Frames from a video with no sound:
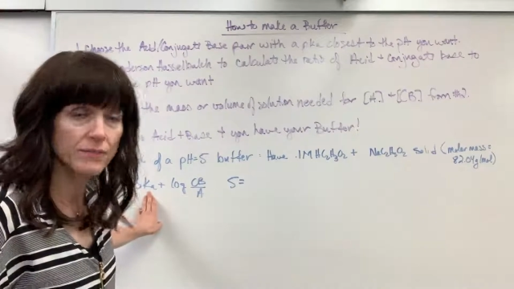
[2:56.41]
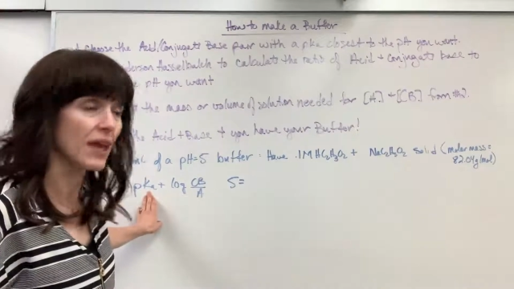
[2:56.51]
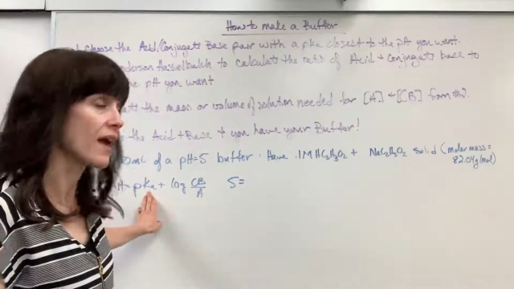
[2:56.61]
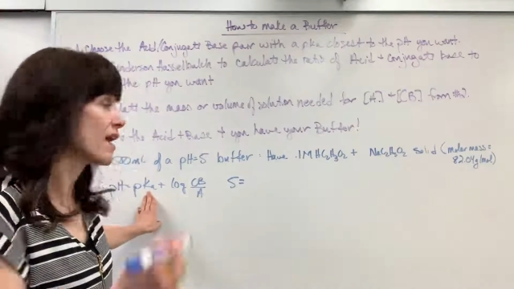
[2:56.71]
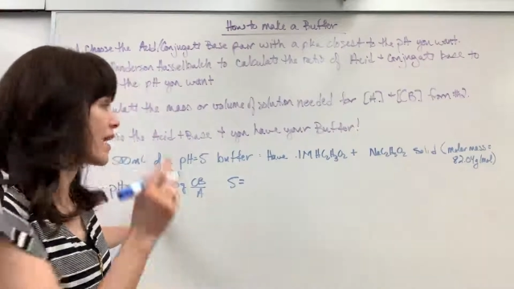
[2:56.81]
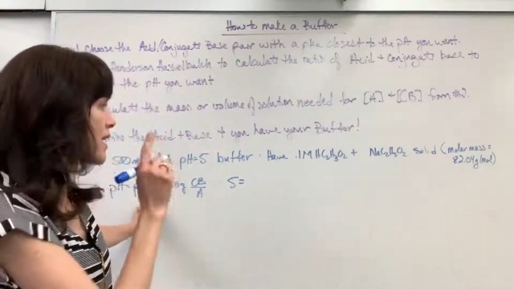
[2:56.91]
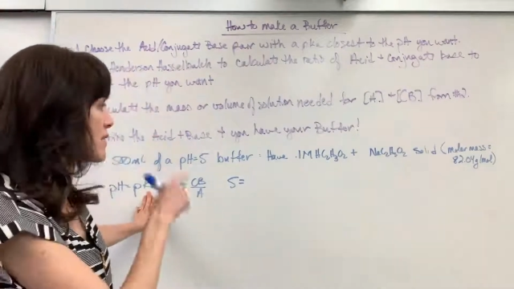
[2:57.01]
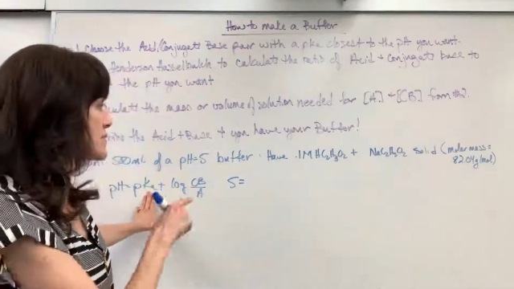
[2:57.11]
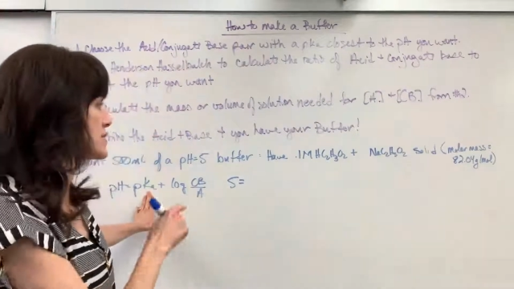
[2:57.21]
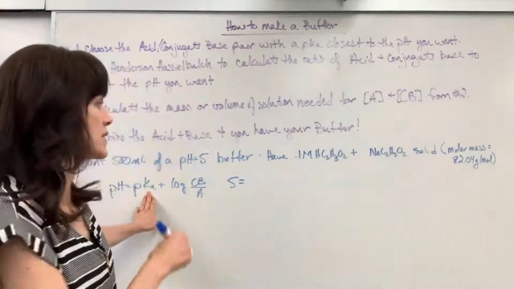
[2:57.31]
Ka
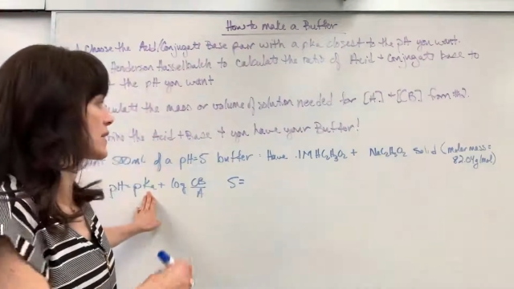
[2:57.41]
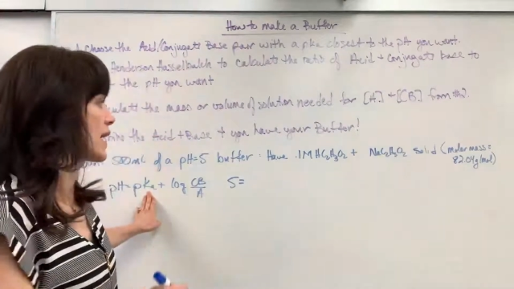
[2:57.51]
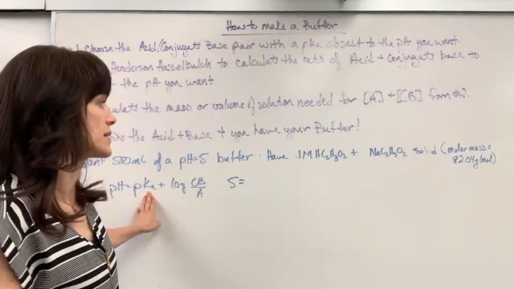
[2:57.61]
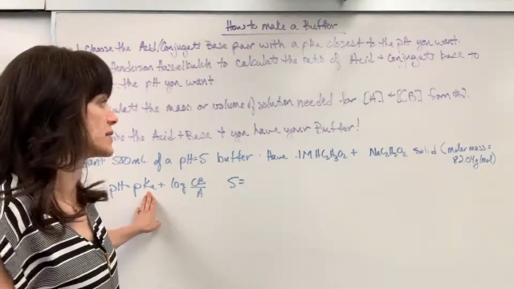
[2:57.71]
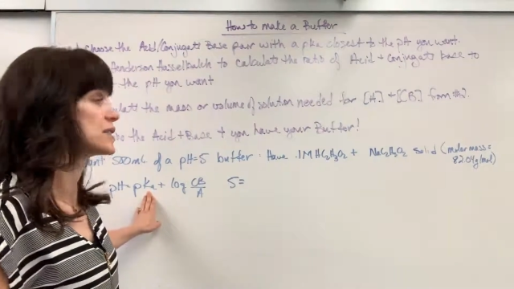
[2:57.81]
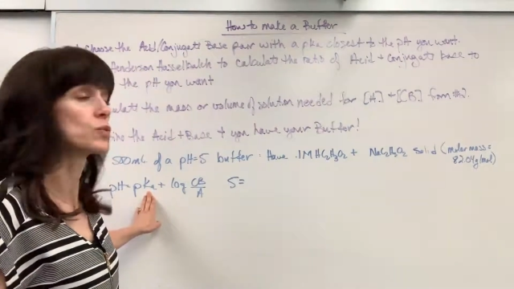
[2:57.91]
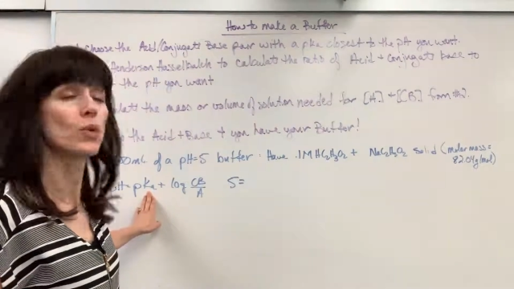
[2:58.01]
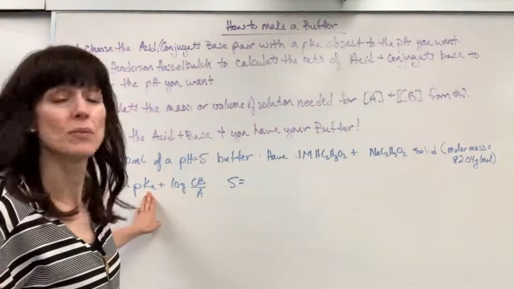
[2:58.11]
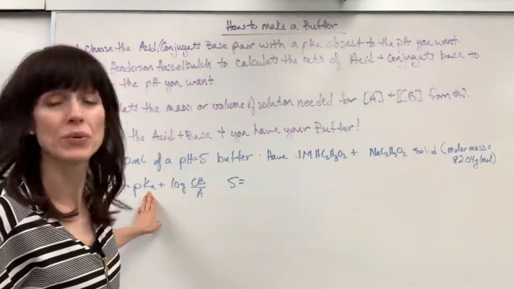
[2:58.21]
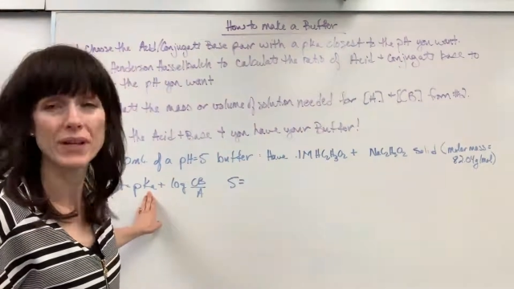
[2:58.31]
of acetic acid is
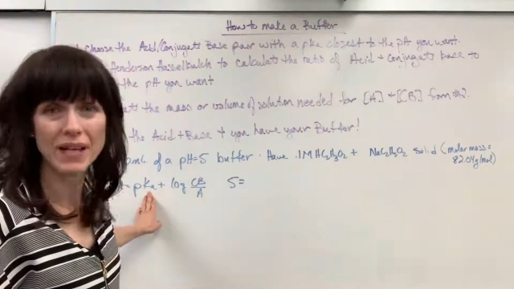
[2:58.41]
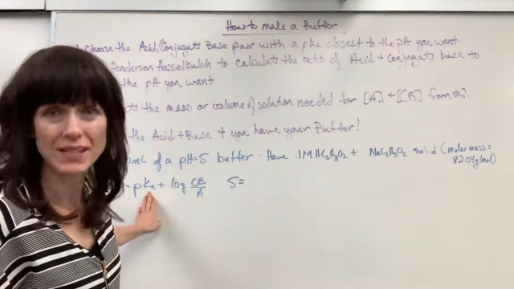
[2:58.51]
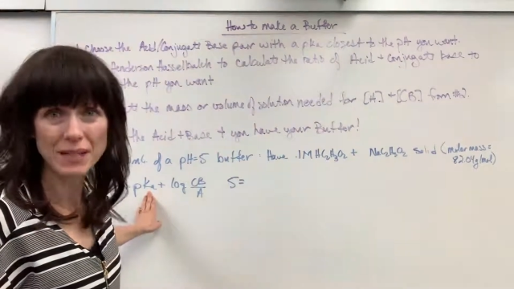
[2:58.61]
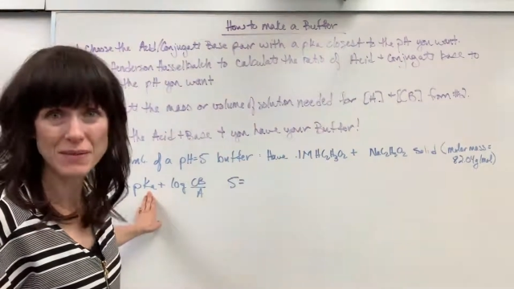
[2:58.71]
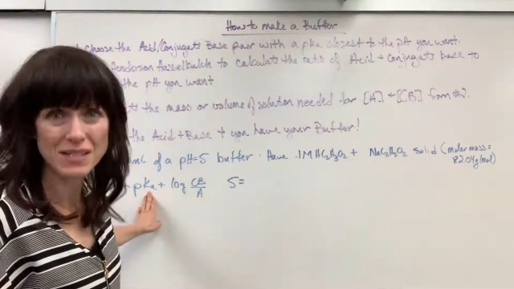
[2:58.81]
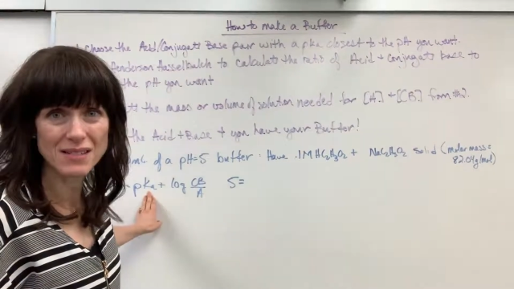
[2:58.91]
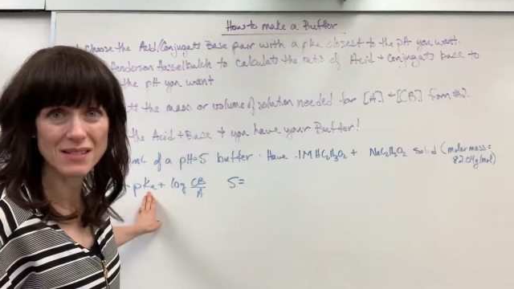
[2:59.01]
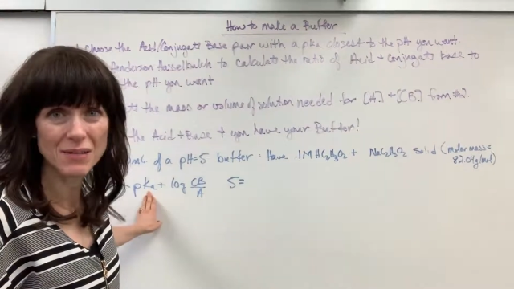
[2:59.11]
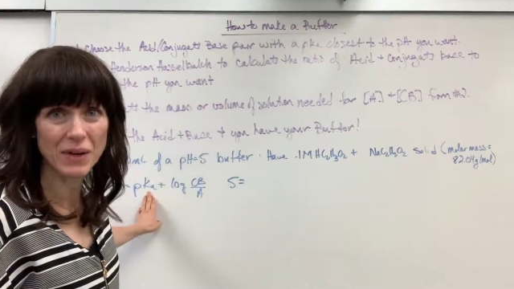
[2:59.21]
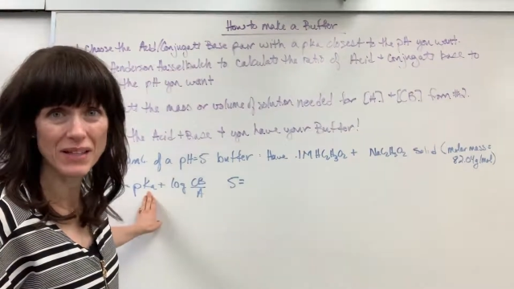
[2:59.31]
1.8 times 10 to
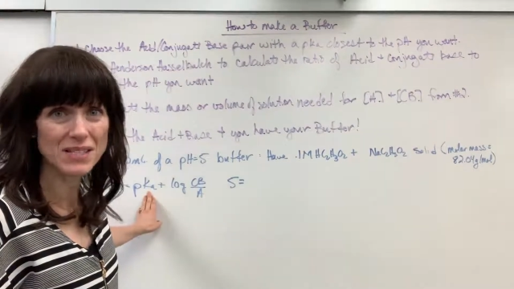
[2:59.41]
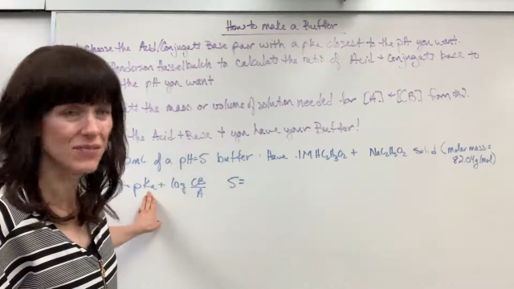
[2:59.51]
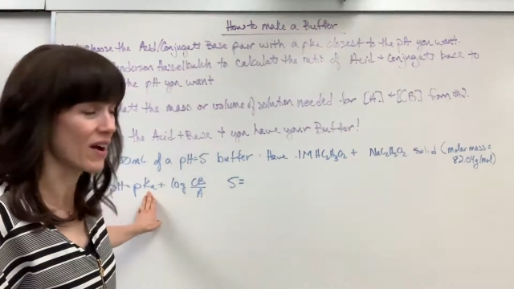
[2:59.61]
the minus